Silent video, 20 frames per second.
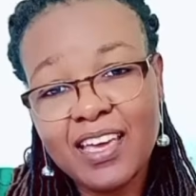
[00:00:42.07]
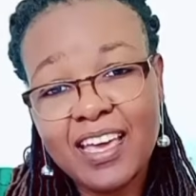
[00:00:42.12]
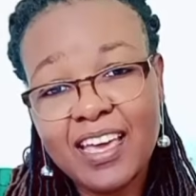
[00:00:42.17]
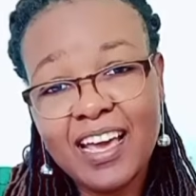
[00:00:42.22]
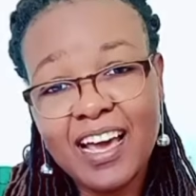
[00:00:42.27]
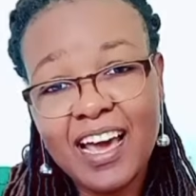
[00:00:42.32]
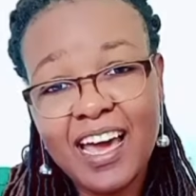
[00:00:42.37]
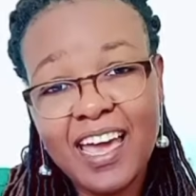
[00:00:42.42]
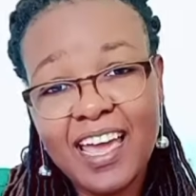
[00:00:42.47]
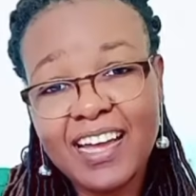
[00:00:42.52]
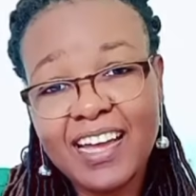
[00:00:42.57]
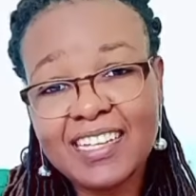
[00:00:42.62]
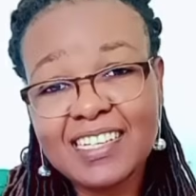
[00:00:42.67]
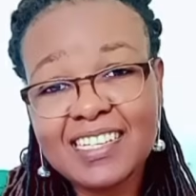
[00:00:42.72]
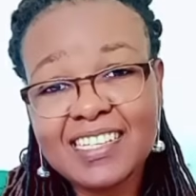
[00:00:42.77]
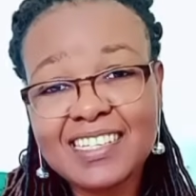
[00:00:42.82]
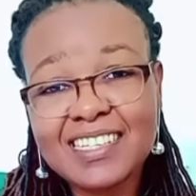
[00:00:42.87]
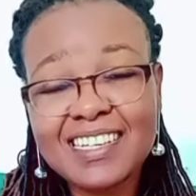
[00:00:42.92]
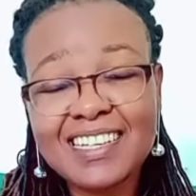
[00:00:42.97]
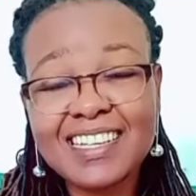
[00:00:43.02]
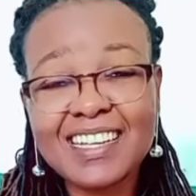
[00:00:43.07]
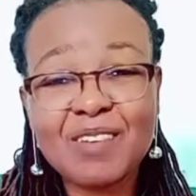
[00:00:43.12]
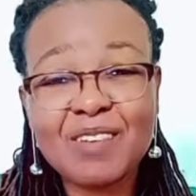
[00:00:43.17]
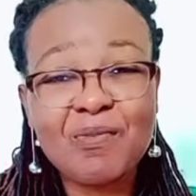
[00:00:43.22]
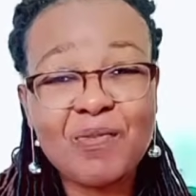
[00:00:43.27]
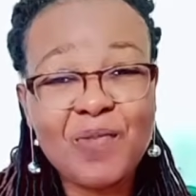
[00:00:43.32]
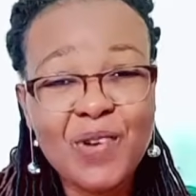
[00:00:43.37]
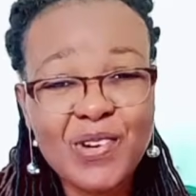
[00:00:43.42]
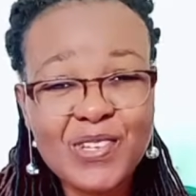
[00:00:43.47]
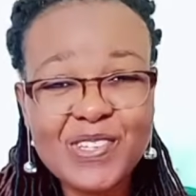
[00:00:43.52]
I understand that
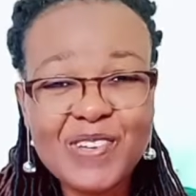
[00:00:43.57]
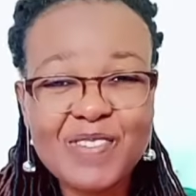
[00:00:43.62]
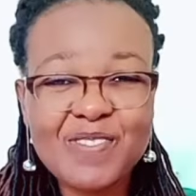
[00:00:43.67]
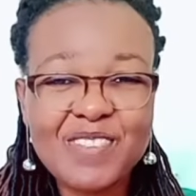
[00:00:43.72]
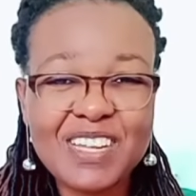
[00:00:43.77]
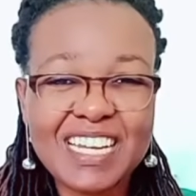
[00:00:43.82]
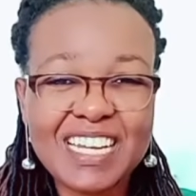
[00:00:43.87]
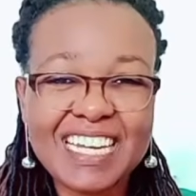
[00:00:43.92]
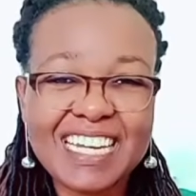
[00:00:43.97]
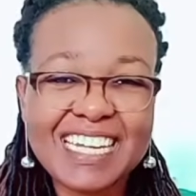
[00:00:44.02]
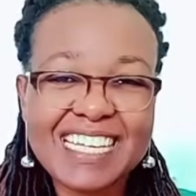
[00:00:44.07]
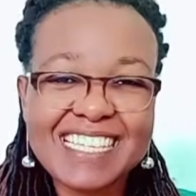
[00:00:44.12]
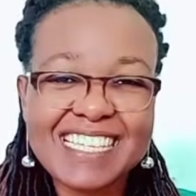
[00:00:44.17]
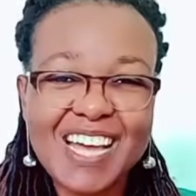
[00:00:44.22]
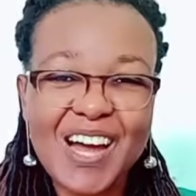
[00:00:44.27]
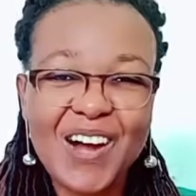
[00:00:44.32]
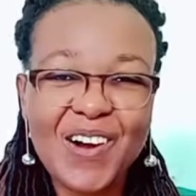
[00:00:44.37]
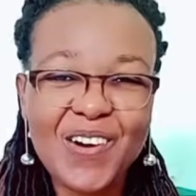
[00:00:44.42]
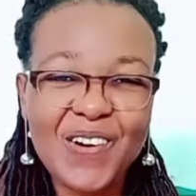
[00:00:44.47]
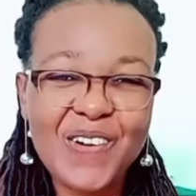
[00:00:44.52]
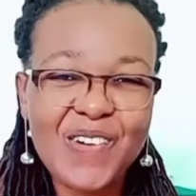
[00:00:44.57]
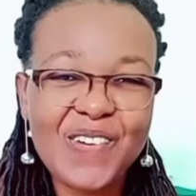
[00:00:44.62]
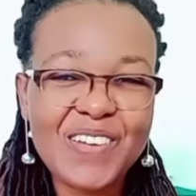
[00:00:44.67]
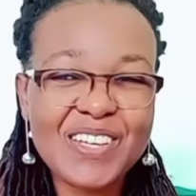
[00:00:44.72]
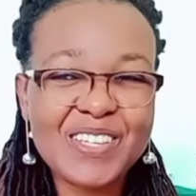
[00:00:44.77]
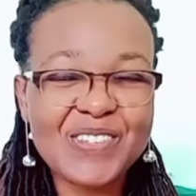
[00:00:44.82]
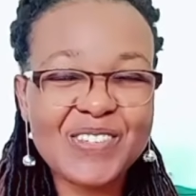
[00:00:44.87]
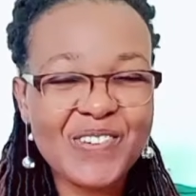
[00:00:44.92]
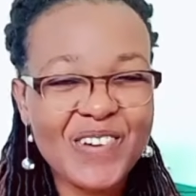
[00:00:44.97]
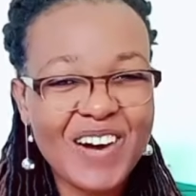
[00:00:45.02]
most of the learners are
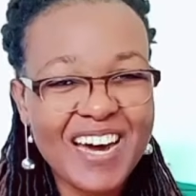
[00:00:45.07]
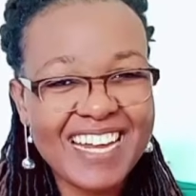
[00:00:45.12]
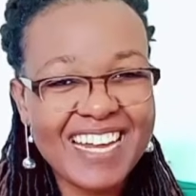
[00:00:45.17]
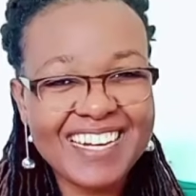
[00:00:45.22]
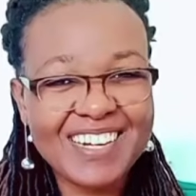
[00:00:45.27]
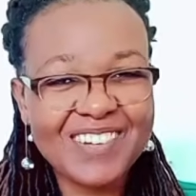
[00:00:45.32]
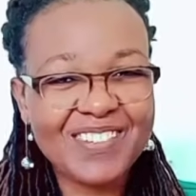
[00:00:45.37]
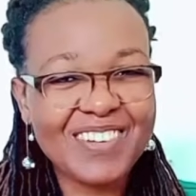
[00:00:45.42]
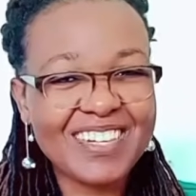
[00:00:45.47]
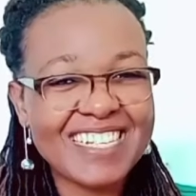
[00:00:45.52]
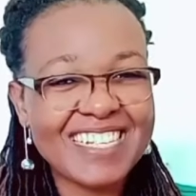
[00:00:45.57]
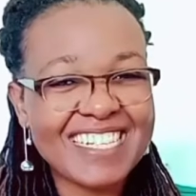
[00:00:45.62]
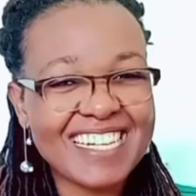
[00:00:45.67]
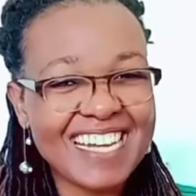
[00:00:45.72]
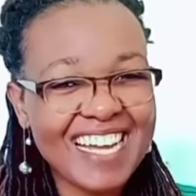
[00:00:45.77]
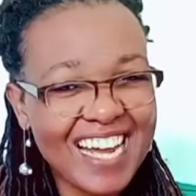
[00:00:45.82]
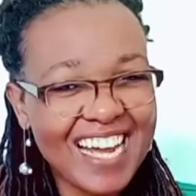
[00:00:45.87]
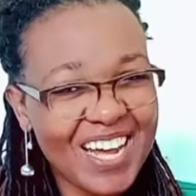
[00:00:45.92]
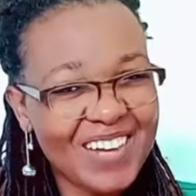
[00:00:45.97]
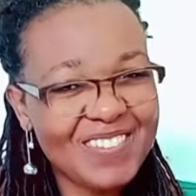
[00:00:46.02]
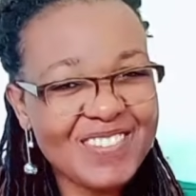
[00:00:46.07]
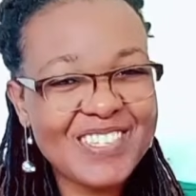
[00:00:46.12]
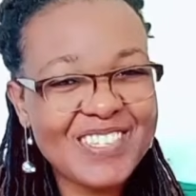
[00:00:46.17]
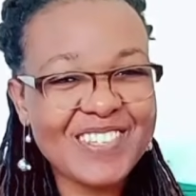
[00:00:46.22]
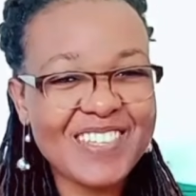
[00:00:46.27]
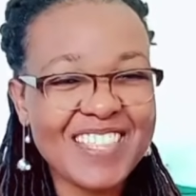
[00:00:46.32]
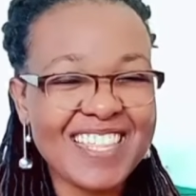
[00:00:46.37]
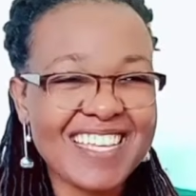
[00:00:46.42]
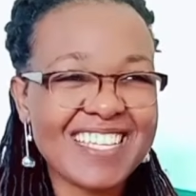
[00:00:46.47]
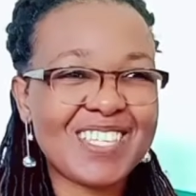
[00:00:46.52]
always worried when it comes to
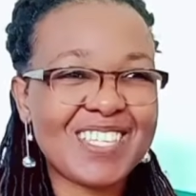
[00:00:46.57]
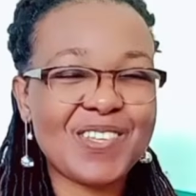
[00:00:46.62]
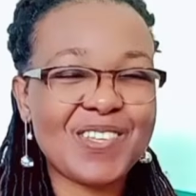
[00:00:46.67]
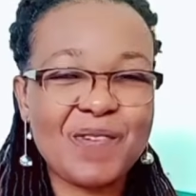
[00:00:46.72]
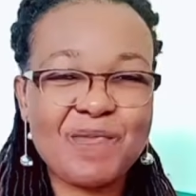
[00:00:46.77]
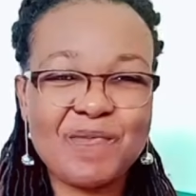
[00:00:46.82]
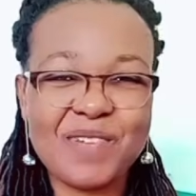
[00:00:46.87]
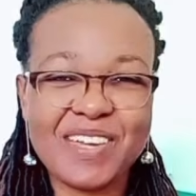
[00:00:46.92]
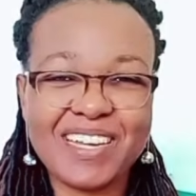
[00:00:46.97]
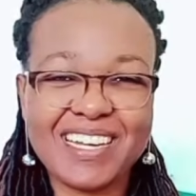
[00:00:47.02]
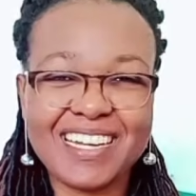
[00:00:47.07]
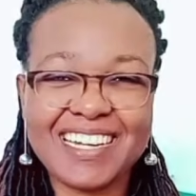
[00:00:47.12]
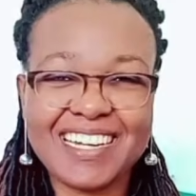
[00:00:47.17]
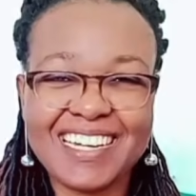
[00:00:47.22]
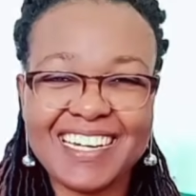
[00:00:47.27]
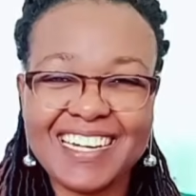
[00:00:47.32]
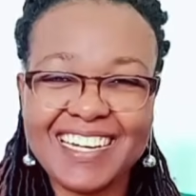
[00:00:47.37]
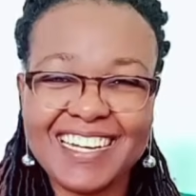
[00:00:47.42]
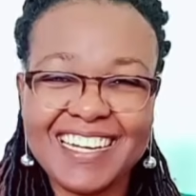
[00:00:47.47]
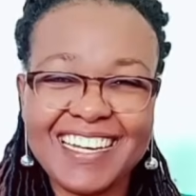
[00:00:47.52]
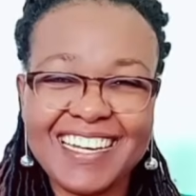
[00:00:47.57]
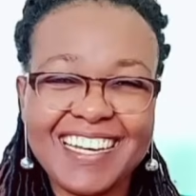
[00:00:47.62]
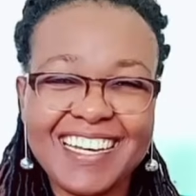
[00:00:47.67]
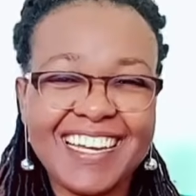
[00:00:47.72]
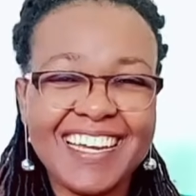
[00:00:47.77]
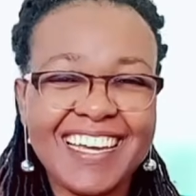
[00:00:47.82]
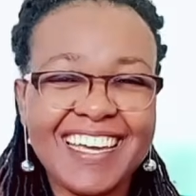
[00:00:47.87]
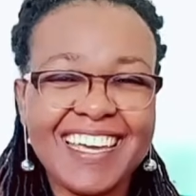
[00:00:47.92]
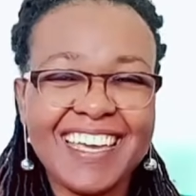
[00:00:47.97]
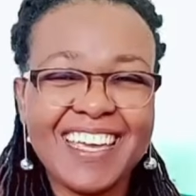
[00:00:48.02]
this topic.
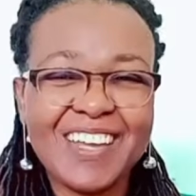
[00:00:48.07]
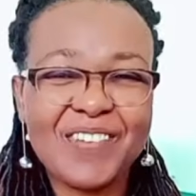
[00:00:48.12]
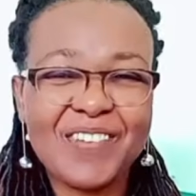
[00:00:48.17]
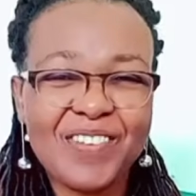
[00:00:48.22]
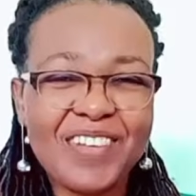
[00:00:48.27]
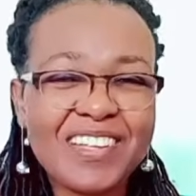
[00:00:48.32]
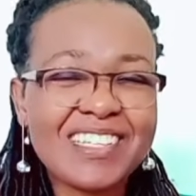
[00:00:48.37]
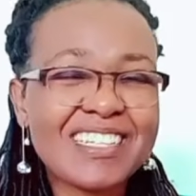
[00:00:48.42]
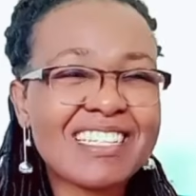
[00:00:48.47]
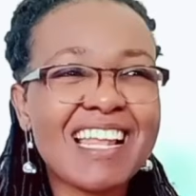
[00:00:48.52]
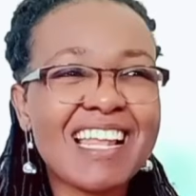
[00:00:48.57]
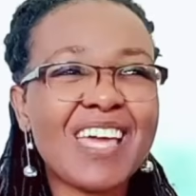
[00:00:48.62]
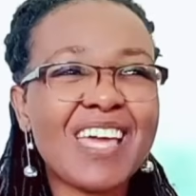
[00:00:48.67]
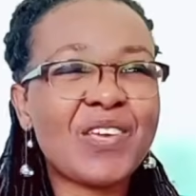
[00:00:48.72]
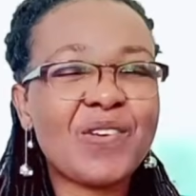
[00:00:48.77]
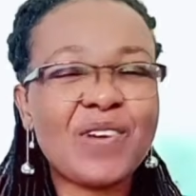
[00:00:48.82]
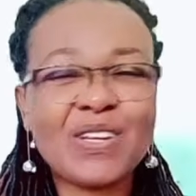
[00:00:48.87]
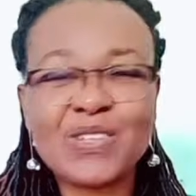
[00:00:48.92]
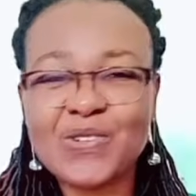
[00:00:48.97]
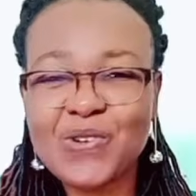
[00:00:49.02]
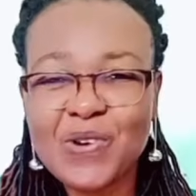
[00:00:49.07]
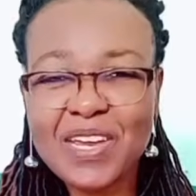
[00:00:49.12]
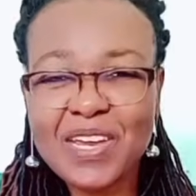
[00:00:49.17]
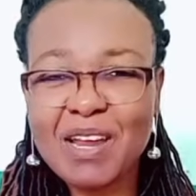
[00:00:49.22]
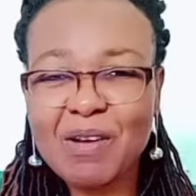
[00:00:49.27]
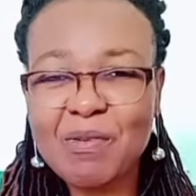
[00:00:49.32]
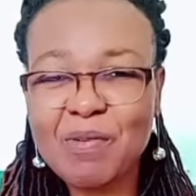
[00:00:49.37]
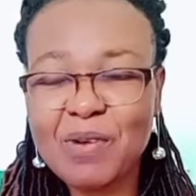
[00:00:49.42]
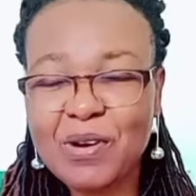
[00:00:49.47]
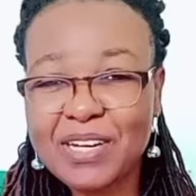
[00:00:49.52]
It feels like you are talking
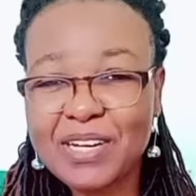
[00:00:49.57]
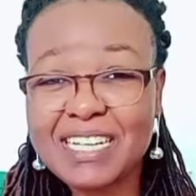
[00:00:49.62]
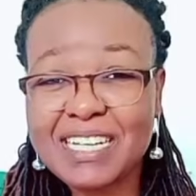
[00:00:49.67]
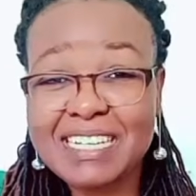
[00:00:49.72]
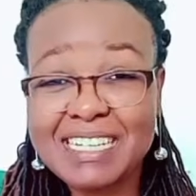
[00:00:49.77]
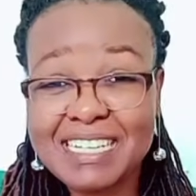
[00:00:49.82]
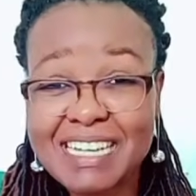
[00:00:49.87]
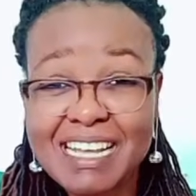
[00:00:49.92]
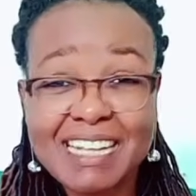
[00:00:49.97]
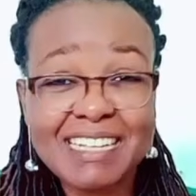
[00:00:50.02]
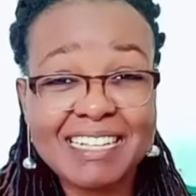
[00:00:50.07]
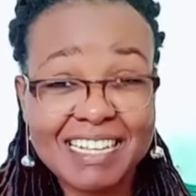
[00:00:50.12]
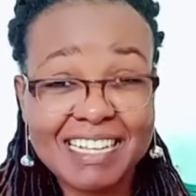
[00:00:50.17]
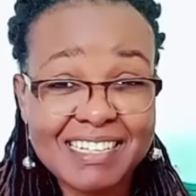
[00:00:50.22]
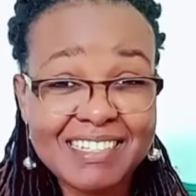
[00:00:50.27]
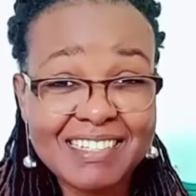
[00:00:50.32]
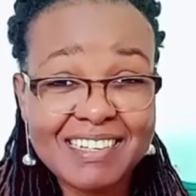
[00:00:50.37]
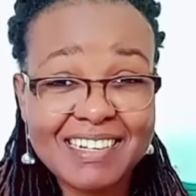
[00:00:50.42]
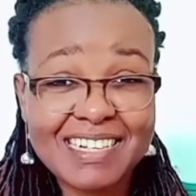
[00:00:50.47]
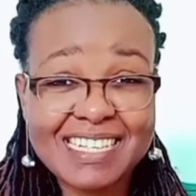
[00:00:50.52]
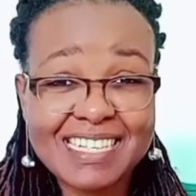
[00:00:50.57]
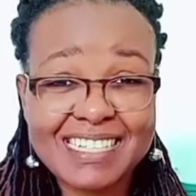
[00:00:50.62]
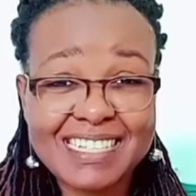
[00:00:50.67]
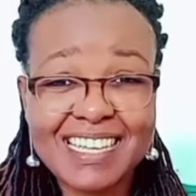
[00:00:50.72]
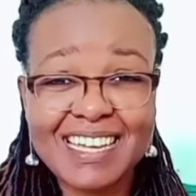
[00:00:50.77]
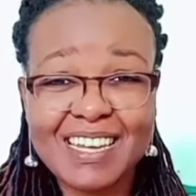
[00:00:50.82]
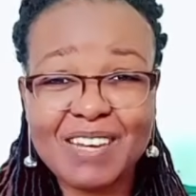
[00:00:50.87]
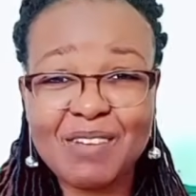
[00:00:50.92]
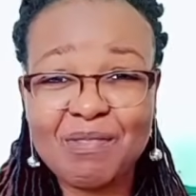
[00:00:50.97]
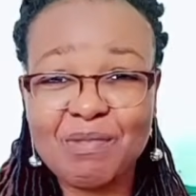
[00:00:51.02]
about a dangerous
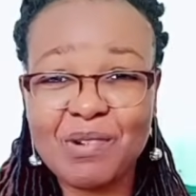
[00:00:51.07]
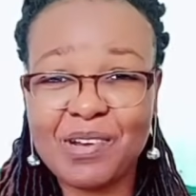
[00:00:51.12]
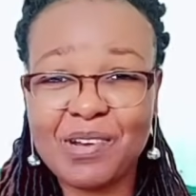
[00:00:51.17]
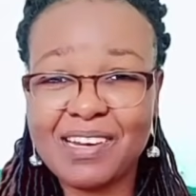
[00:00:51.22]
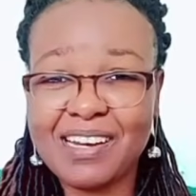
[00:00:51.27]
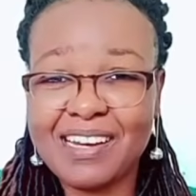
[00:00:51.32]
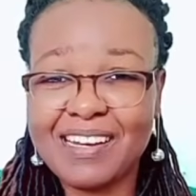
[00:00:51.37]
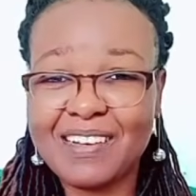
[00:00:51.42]
animal